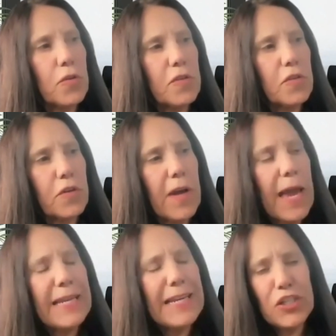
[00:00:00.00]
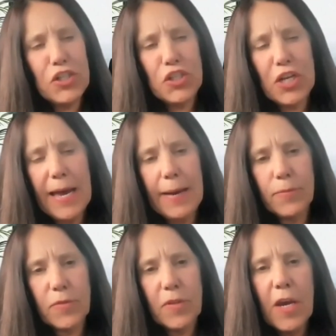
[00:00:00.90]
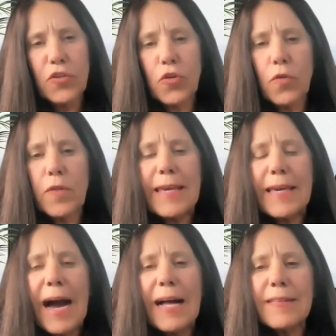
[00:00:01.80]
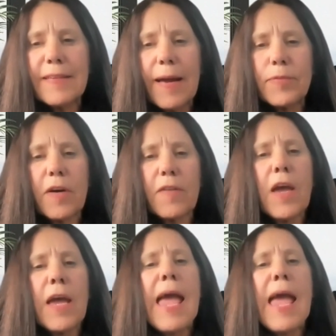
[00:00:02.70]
or is there any gems to the concept of